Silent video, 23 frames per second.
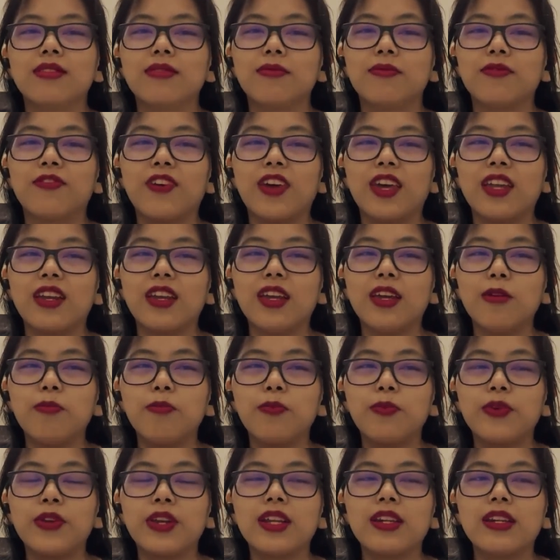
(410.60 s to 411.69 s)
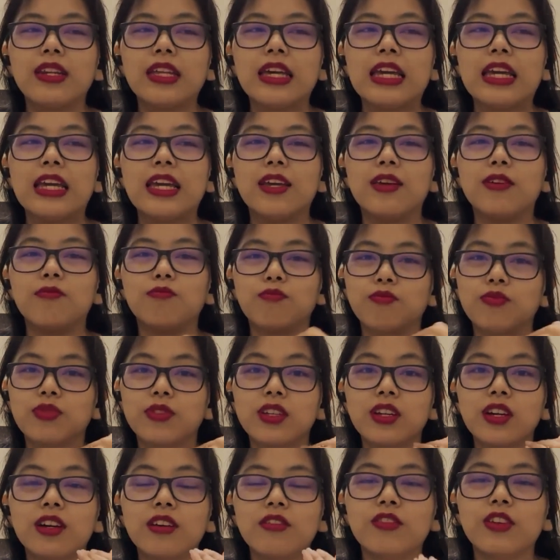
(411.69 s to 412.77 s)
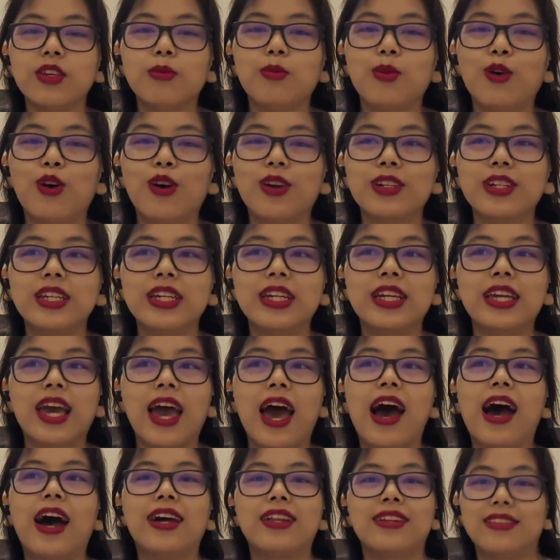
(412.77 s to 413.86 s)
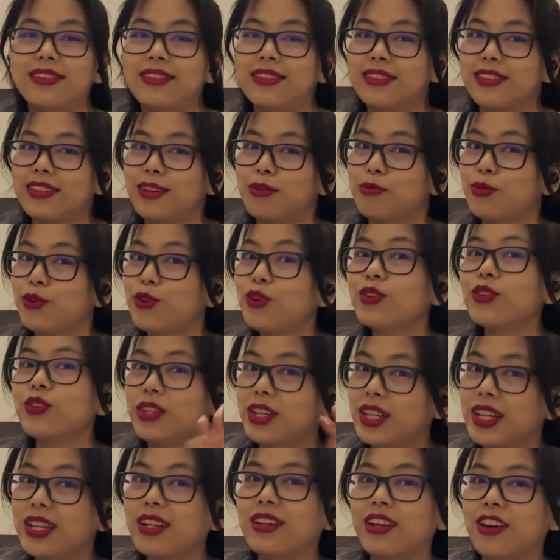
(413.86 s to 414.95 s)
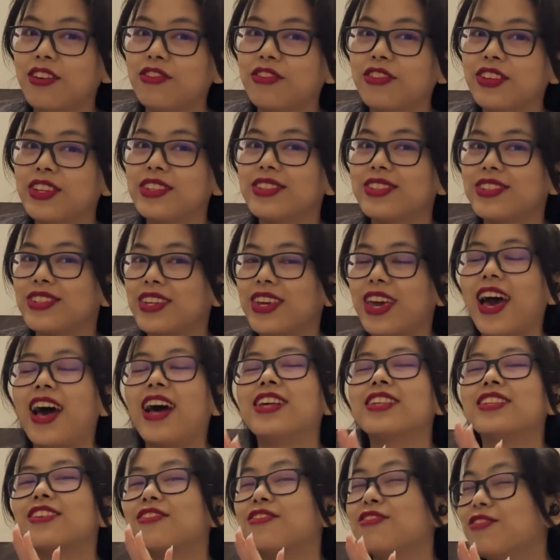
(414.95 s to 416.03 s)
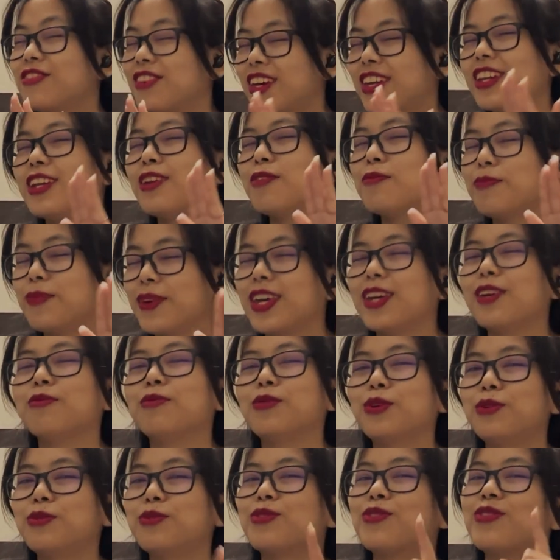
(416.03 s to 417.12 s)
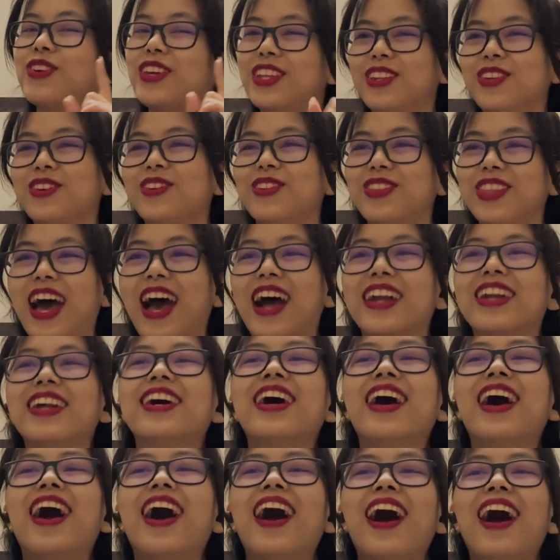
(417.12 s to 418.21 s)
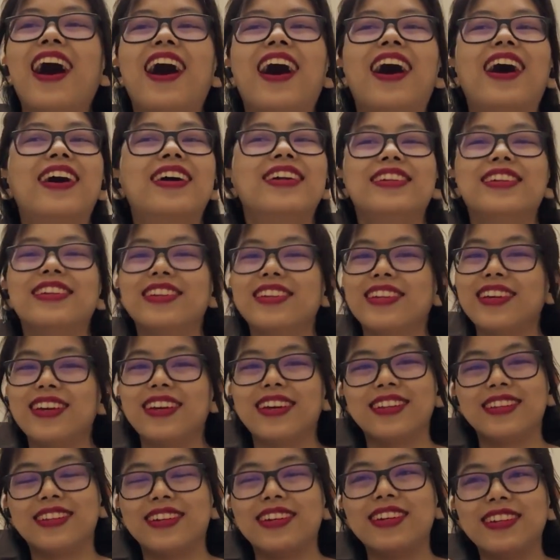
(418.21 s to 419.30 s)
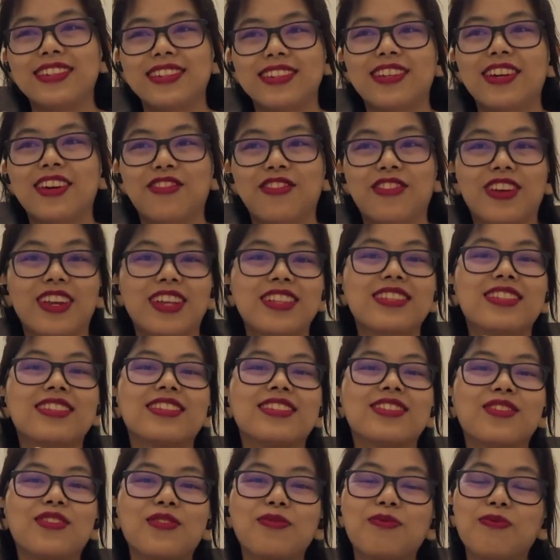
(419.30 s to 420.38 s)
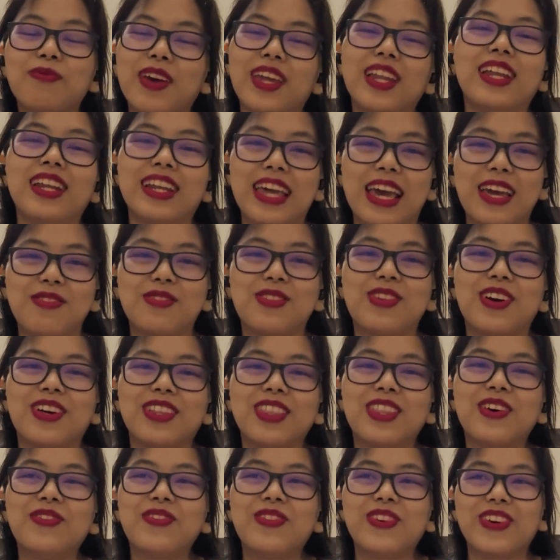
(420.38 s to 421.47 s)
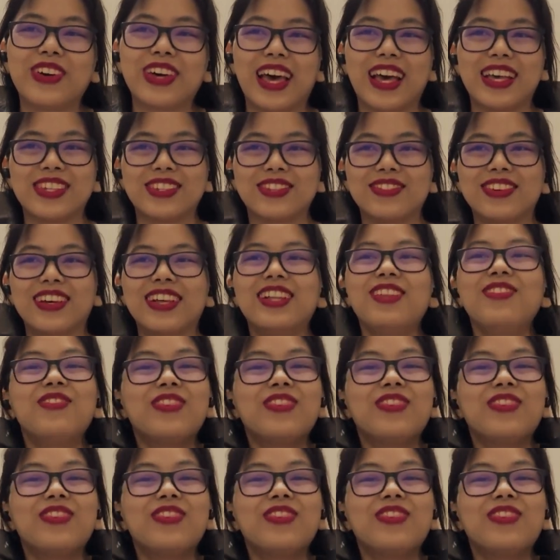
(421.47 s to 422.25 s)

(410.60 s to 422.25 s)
very pretty curvy body. And the book did reference she has a very big boobs, we know that, and it is referenced many times on the book as well,